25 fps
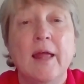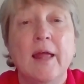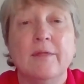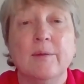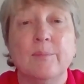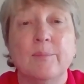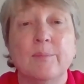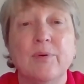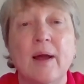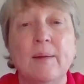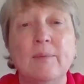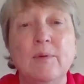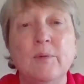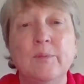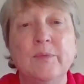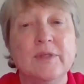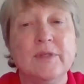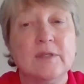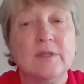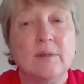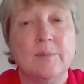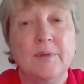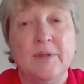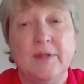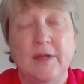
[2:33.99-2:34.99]
The problem with
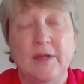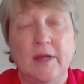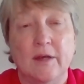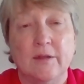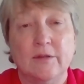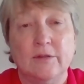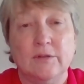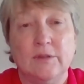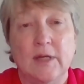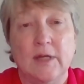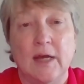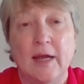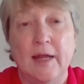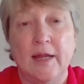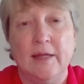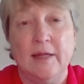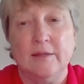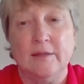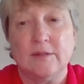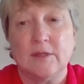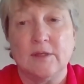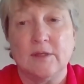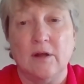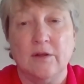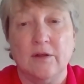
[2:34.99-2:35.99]
some of the other
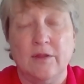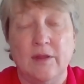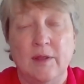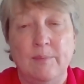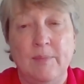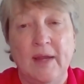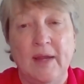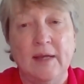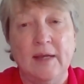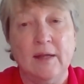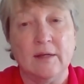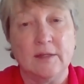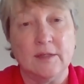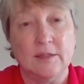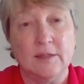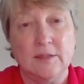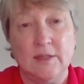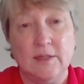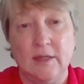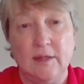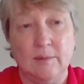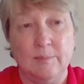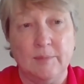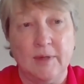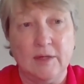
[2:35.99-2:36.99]
diets are they may not
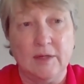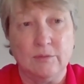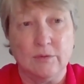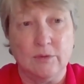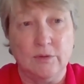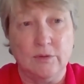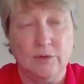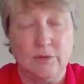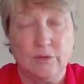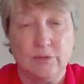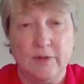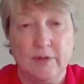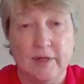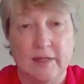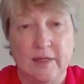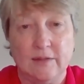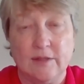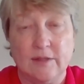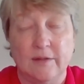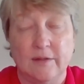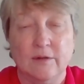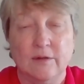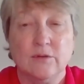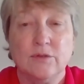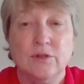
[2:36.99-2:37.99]
contain the
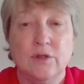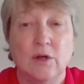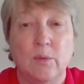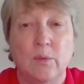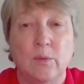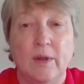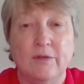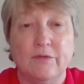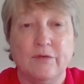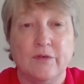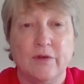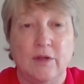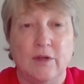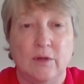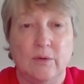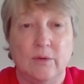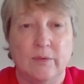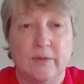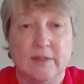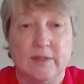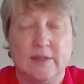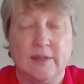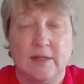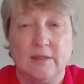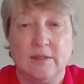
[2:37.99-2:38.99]
micronutrients, and there's no way for you to
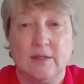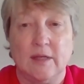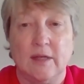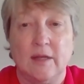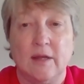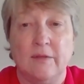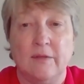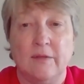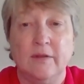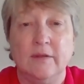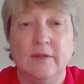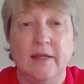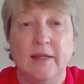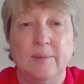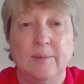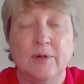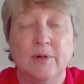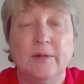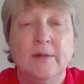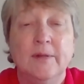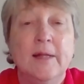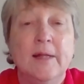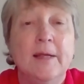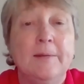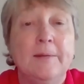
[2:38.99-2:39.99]
assess that on the
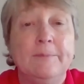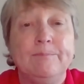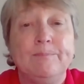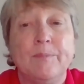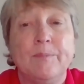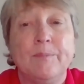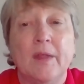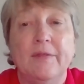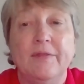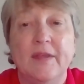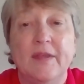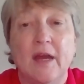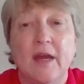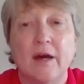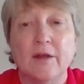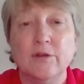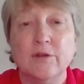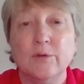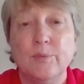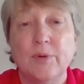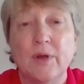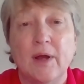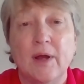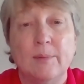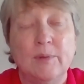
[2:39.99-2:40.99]
label. The
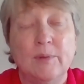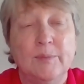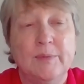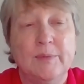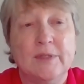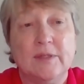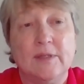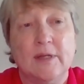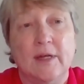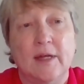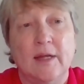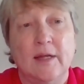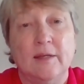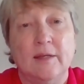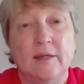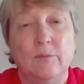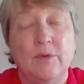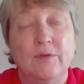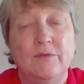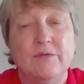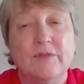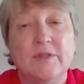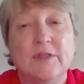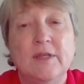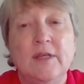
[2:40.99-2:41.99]
other problem is that
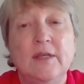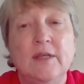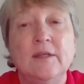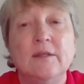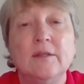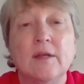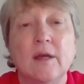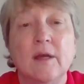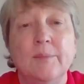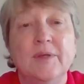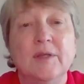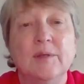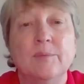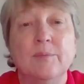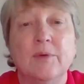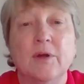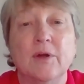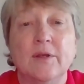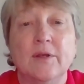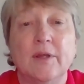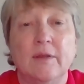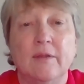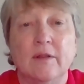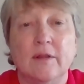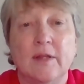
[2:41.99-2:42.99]
we've seen coming to
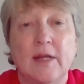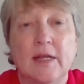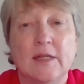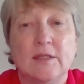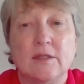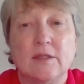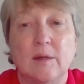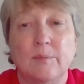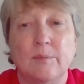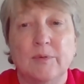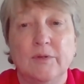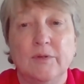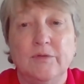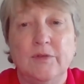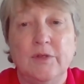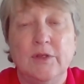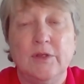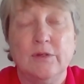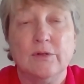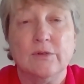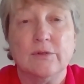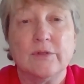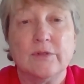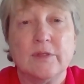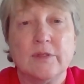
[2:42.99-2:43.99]
market in the last couple of
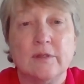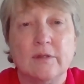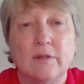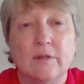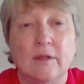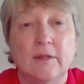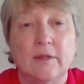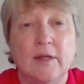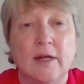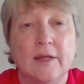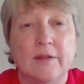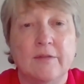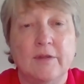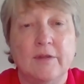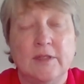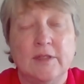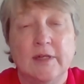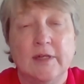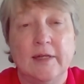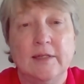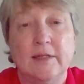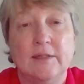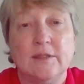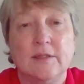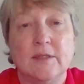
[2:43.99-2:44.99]
years, a lot of the
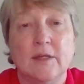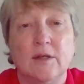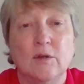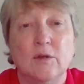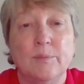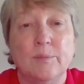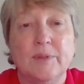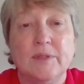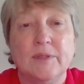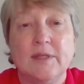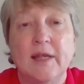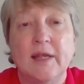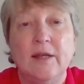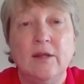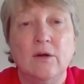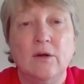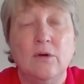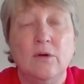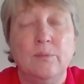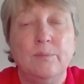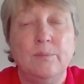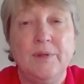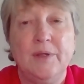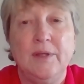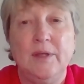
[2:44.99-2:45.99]
diets that are
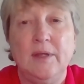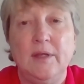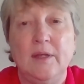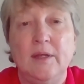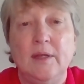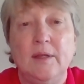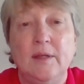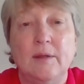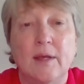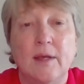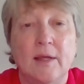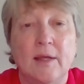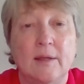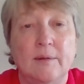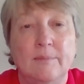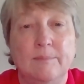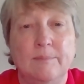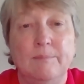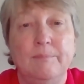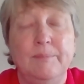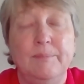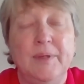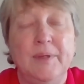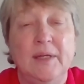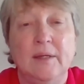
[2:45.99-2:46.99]
potato, pea,
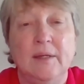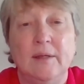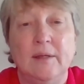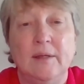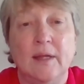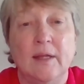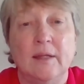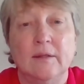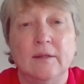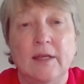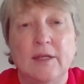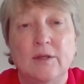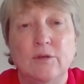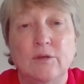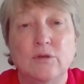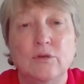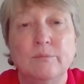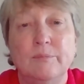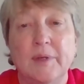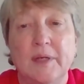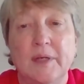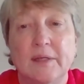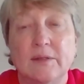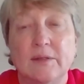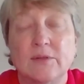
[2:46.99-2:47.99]
and bean and
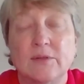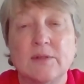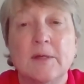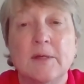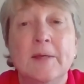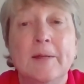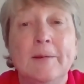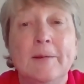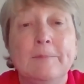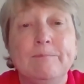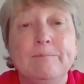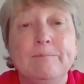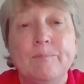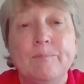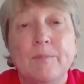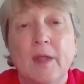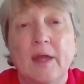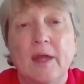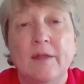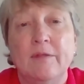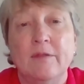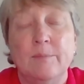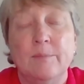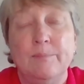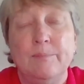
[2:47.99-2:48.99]
legume based.
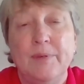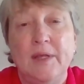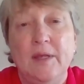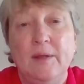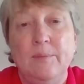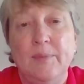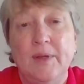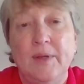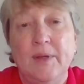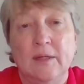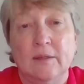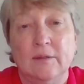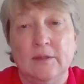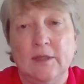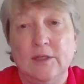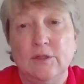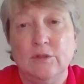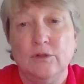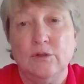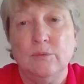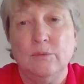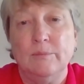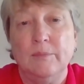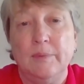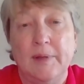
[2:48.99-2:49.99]
And the pea, bean, and
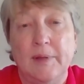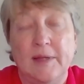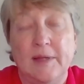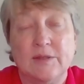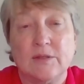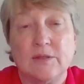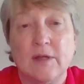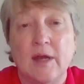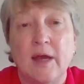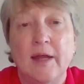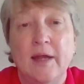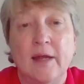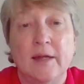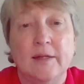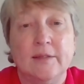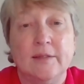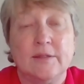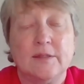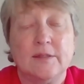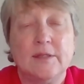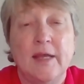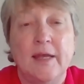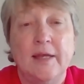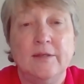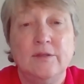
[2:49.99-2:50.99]
legume based
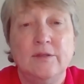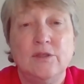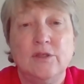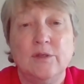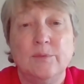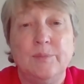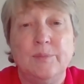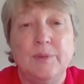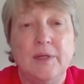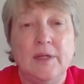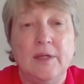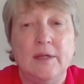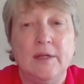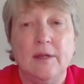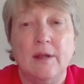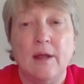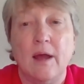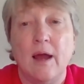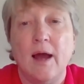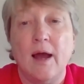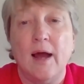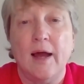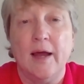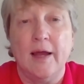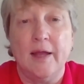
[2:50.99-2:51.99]
diets tend to be
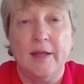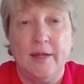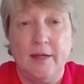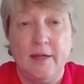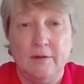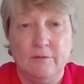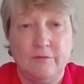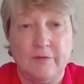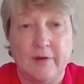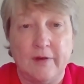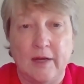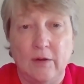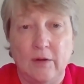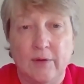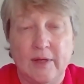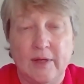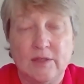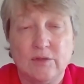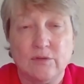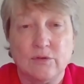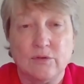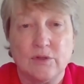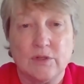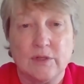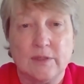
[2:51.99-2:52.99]
high in
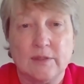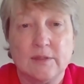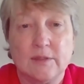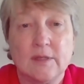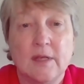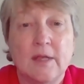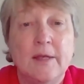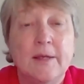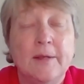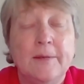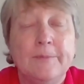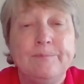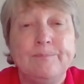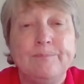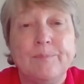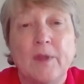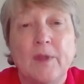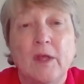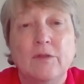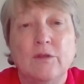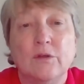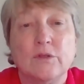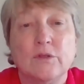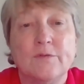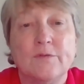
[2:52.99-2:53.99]
phytoestrogens.
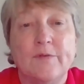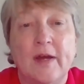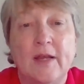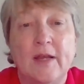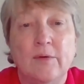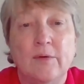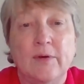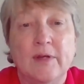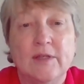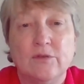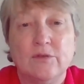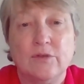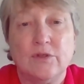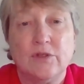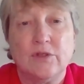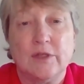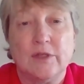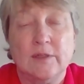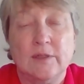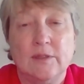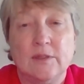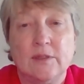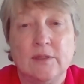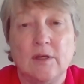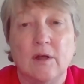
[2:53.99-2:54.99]
Those
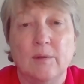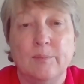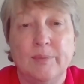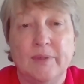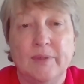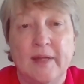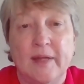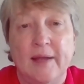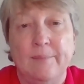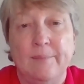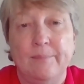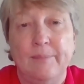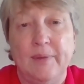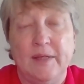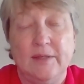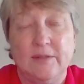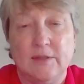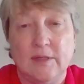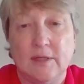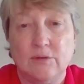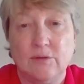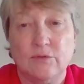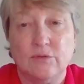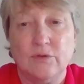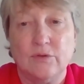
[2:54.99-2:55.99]
phytoestrogens are
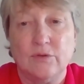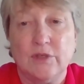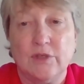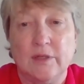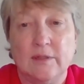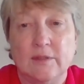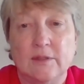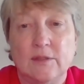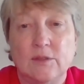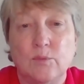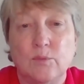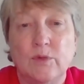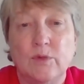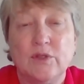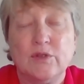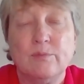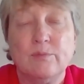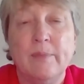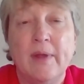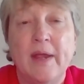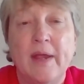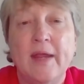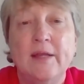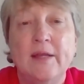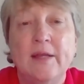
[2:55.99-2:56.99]
plant-based estrogens, which
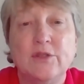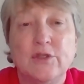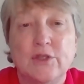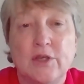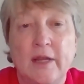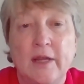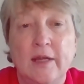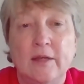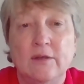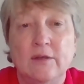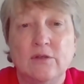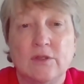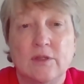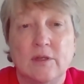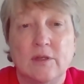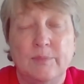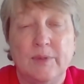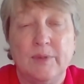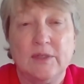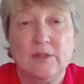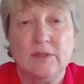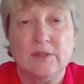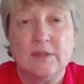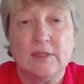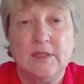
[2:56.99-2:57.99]
may change the
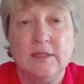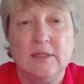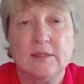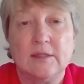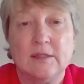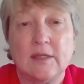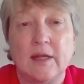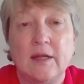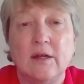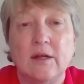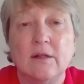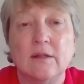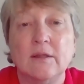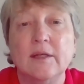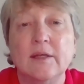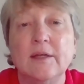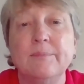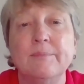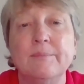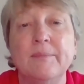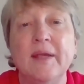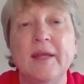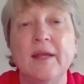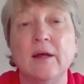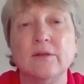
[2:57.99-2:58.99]
bitch's heat cycle.
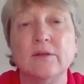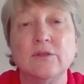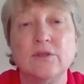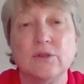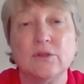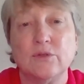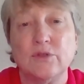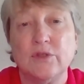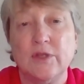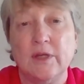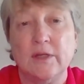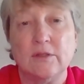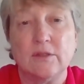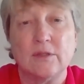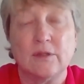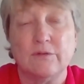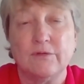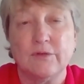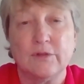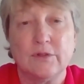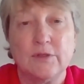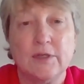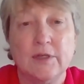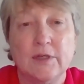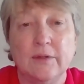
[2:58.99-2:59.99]
It may also change the
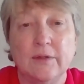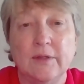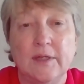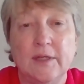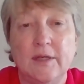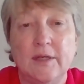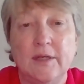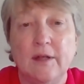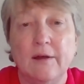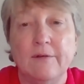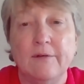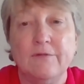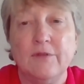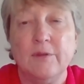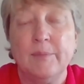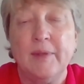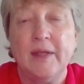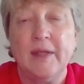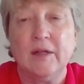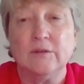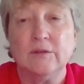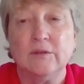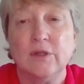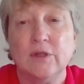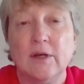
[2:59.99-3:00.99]
fertility of the
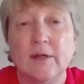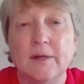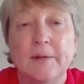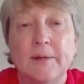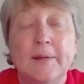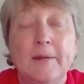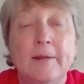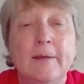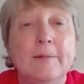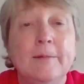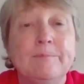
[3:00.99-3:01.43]
male dog.